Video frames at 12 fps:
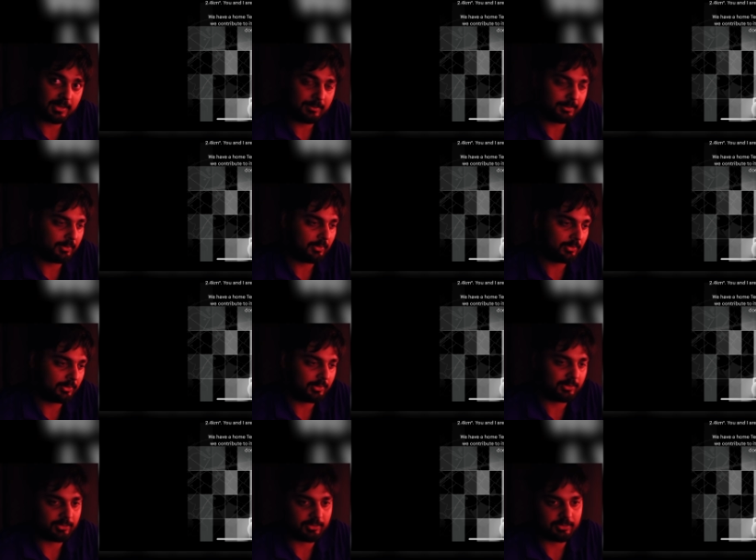temple. So
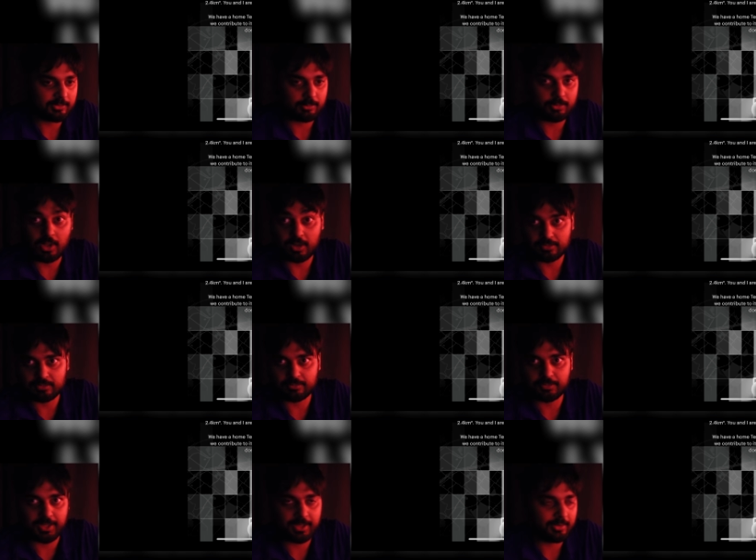these are just blocks
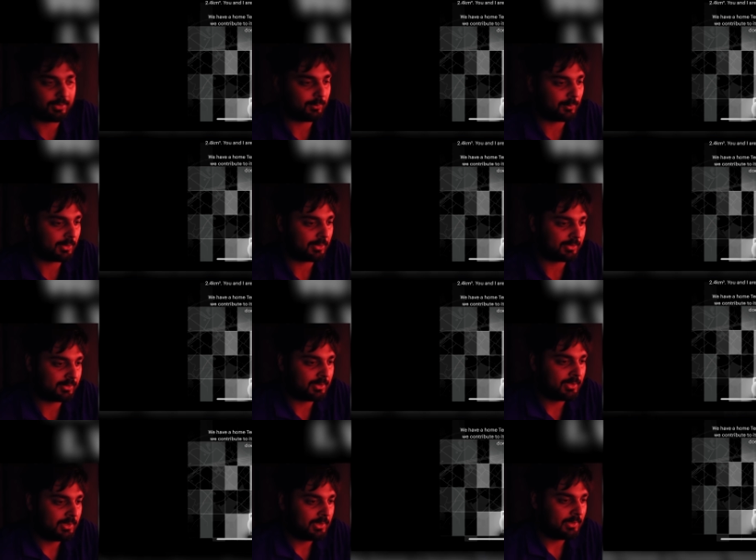of land on the world.
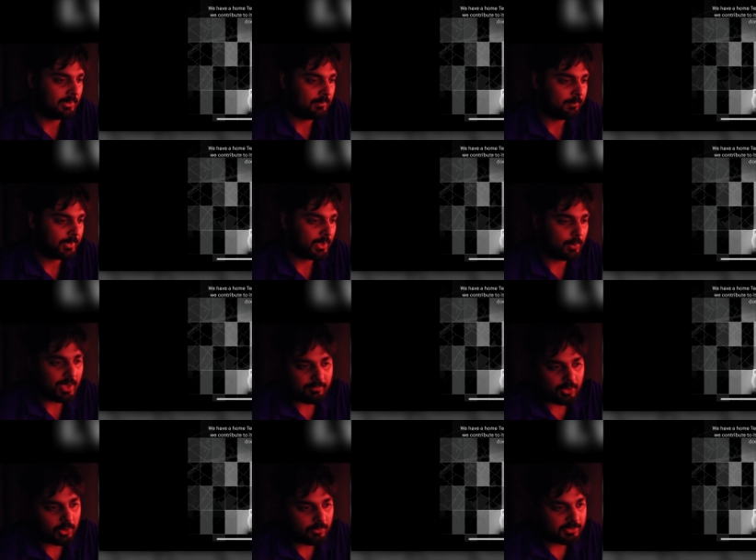We have
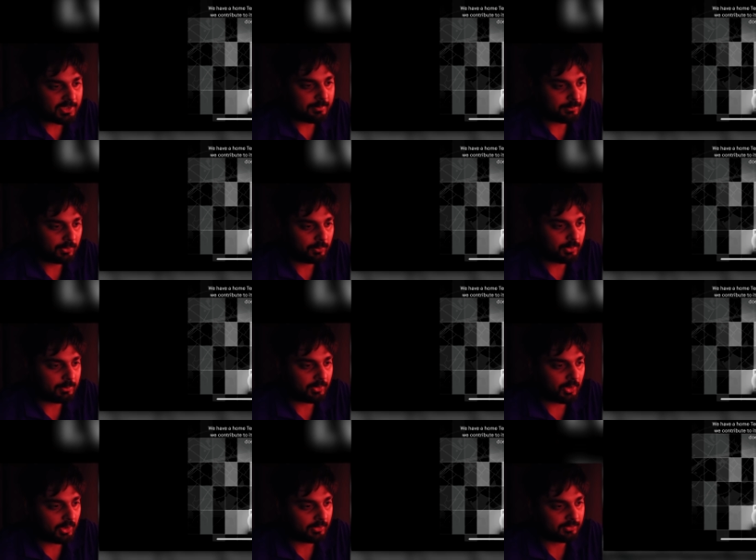a home temple we
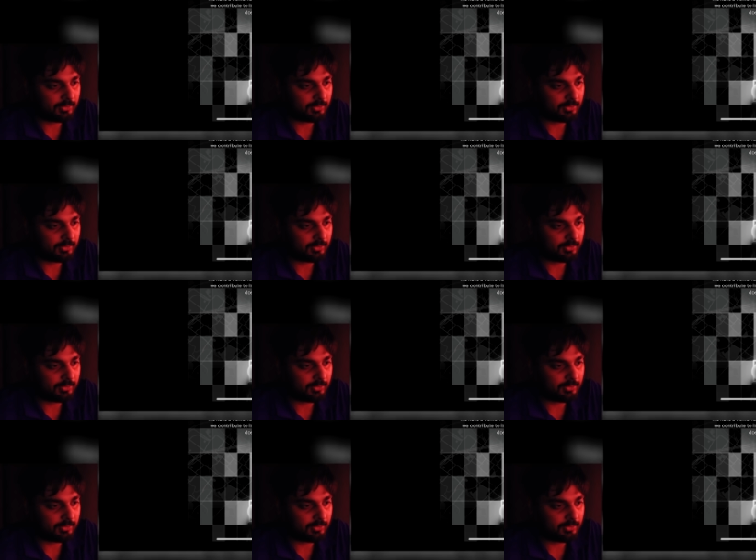belong